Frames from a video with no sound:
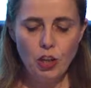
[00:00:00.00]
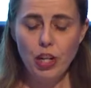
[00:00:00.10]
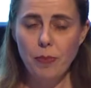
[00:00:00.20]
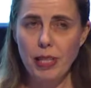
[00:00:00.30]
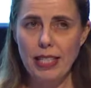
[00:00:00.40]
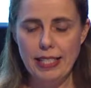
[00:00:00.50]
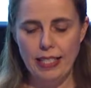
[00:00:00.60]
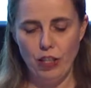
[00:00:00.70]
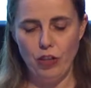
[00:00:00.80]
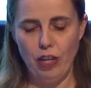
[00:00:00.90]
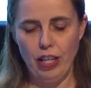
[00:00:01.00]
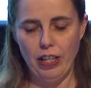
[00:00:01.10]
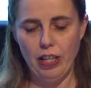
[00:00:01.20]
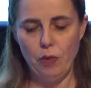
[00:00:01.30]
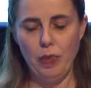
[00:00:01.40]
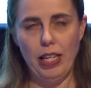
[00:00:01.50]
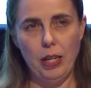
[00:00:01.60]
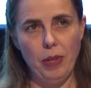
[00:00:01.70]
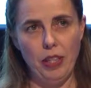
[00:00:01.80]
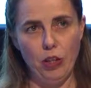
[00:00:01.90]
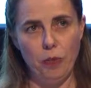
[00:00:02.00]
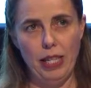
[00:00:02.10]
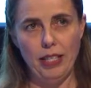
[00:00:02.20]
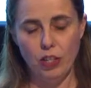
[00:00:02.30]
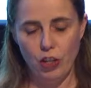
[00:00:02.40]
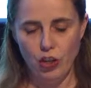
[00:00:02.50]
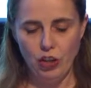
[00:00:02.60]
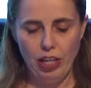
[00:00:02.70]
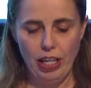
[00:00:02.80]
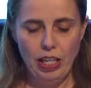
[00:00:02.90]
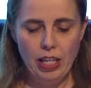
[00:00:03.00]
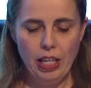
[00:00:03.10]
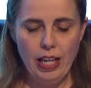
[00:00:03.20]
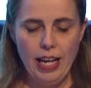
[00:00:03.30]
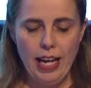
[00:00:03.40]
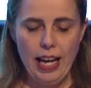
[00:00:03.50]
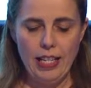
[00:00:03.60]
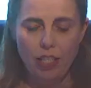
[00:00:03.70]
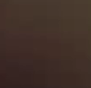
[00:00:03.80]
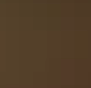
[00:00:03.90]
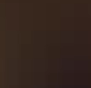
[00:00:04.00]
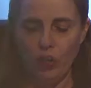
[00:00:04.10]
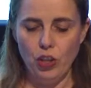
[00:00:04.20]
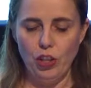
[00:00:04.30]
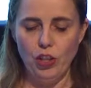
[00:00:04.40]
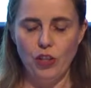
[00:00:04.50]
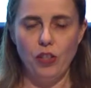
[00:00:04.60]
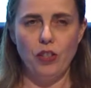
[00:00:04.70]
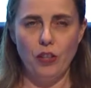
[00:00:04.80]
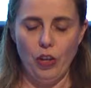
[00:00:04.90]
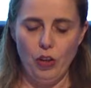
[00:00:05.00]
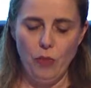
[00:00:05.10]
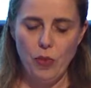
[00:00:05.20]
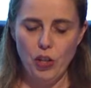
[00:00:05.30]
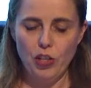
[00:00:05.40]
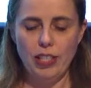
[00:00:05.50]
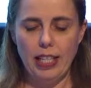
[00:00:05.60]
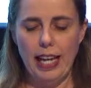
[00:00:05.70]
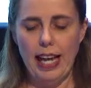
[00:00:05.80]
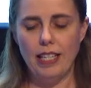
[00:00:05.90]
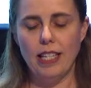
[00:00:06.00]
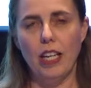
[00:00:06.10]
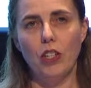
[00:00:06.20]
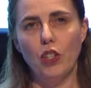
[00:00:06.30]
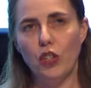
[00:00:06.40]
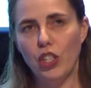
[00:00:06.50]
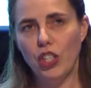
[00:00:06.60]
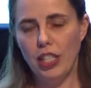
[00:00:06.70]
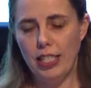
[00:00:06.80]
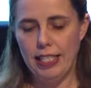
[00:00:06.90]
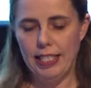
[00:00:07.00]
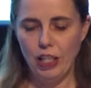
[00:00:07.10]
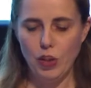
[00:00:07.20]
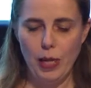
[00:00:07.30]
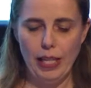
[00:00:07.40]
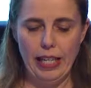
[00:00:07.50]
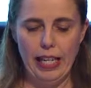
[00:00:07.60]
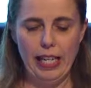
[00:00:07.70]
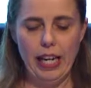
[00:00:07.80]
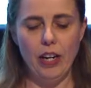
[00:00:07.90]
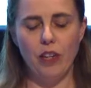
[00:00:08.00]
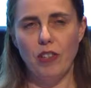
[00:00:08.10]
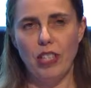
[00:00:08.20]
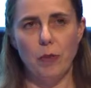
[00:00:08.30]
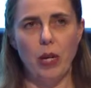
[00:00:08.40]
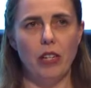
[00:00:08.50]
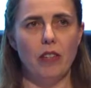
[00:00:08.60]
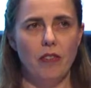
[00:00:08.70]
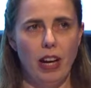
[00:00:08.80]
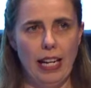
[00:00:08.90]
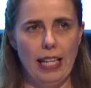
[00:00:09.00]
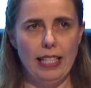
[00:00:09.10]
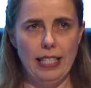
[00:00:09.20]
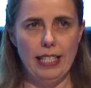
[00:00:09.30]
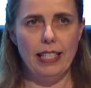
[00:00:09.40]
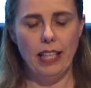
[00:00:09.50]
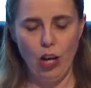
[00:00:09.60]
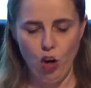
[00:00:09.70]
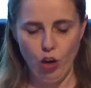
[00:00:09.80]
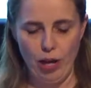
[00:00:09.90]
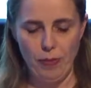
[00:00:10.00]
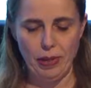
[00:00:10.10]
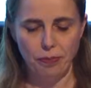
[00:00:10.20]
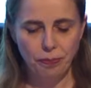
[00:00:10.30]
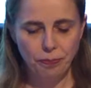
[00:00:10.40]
treatments such as radiotherapy, chemotherapy, surgery, and psychosocial issues, so emotions and cancer, nutrition, sexuality, caring for someone, finances, the whole gamut.